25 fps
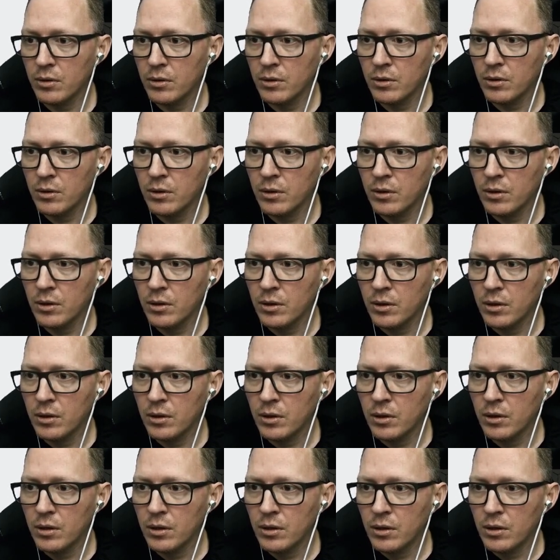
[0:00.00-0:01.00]

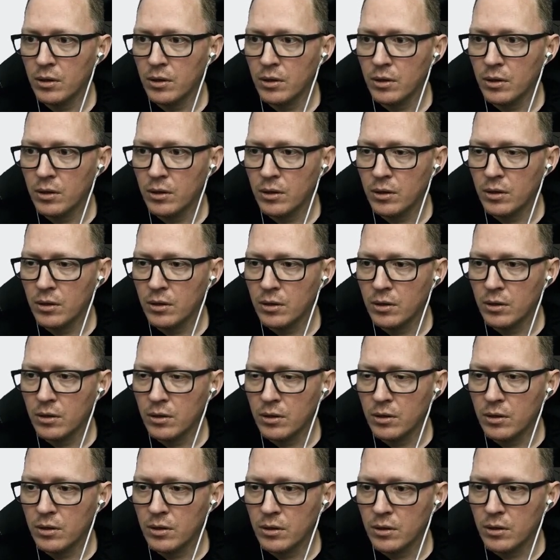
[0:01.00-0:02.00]

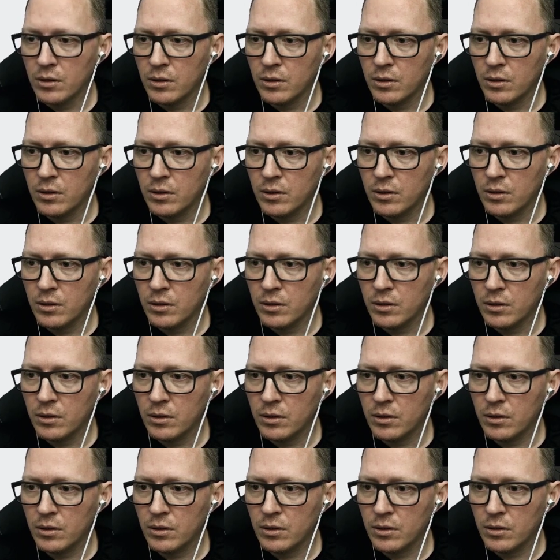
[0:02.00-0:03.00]

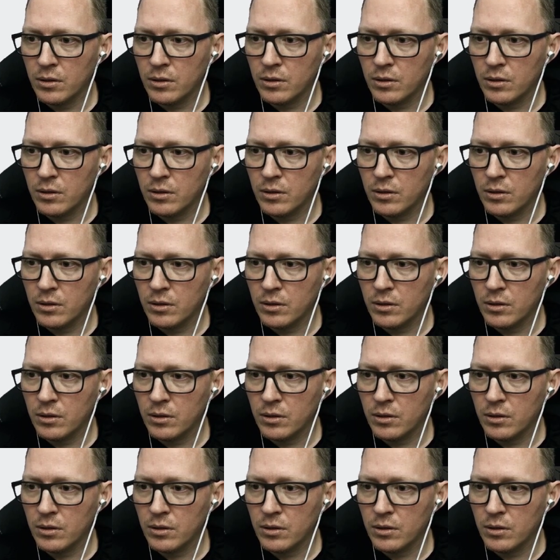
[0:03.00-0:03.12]
(no one is talking)